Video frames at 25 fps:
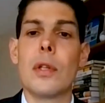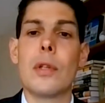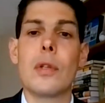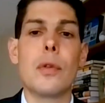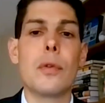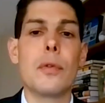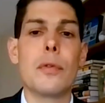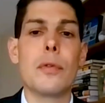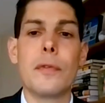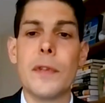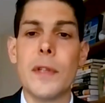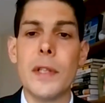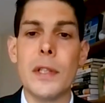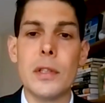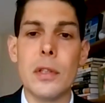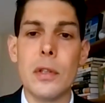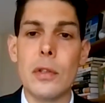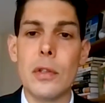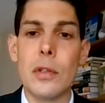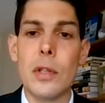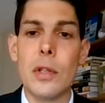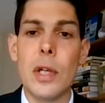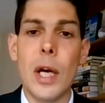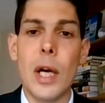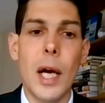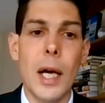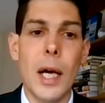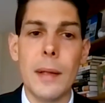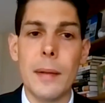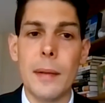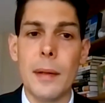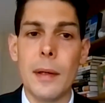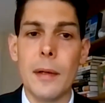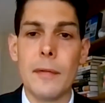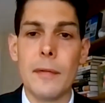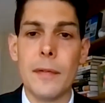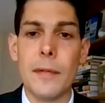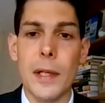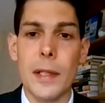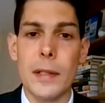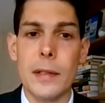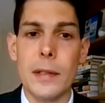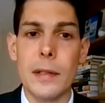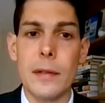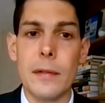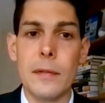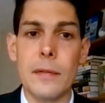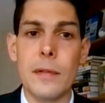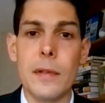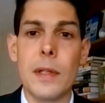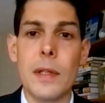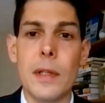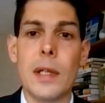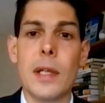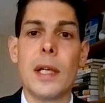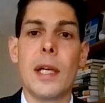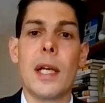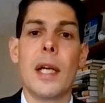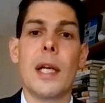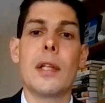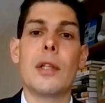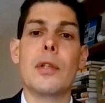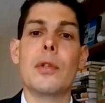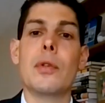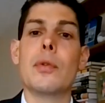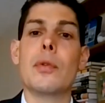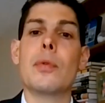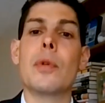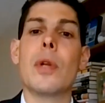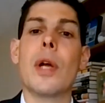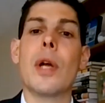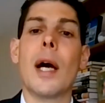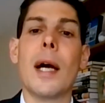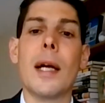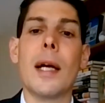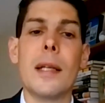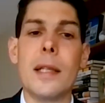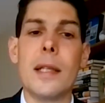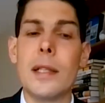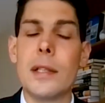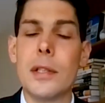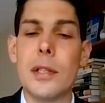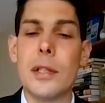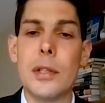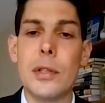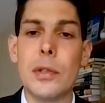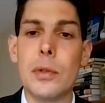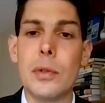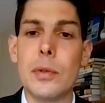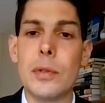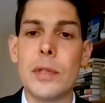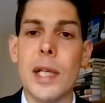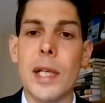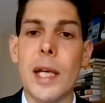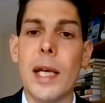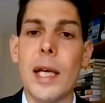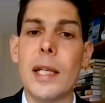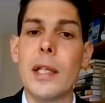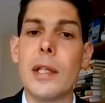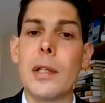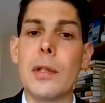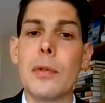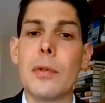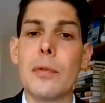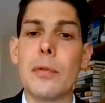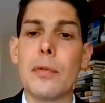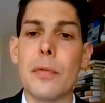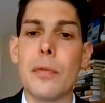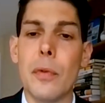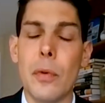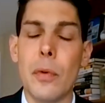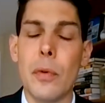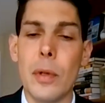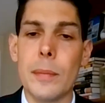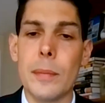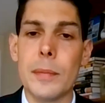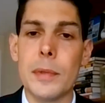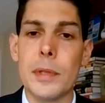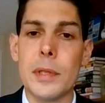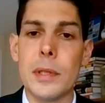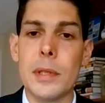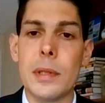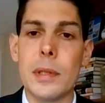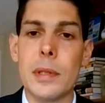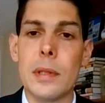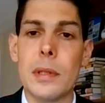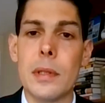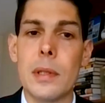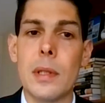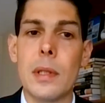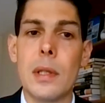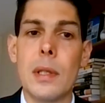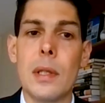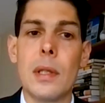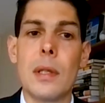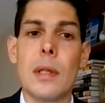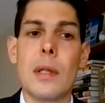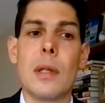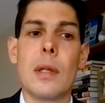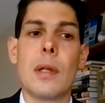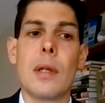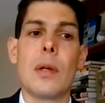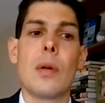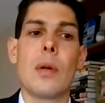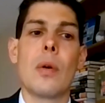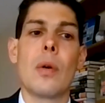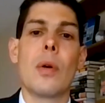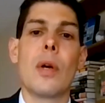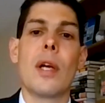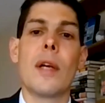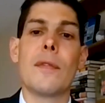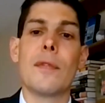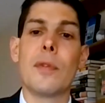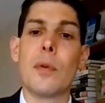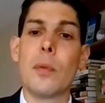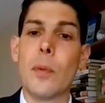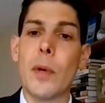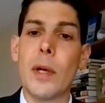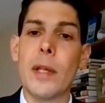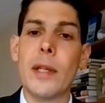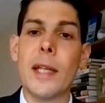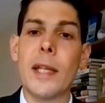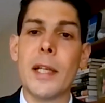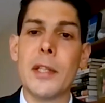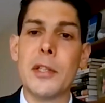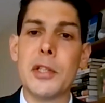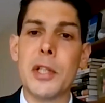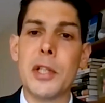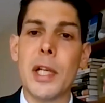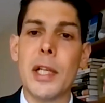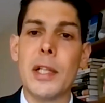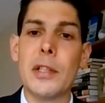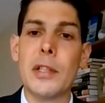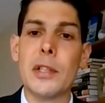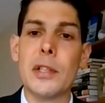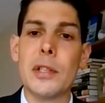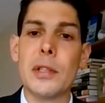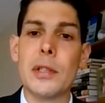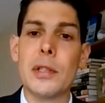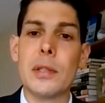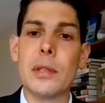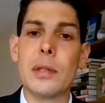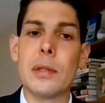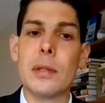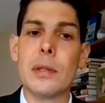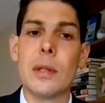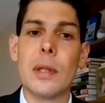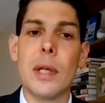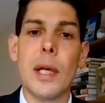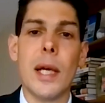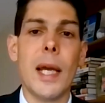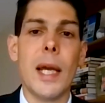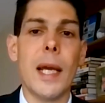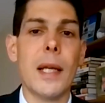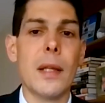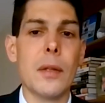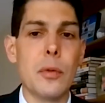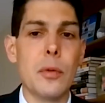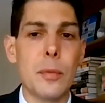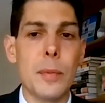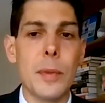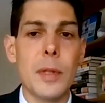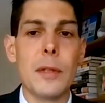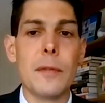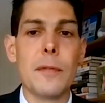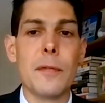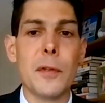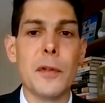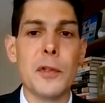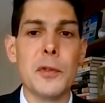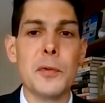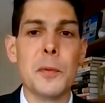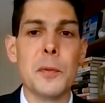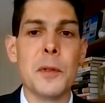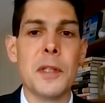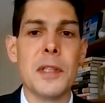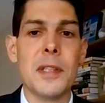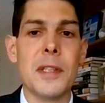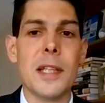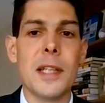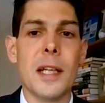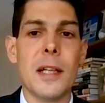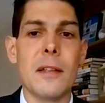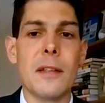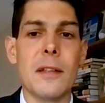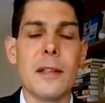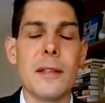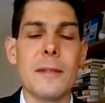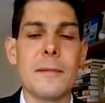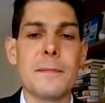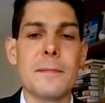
The new fees are not effective, and you do not need to use any new forms. If and when that changes, AILA will be the first one to tell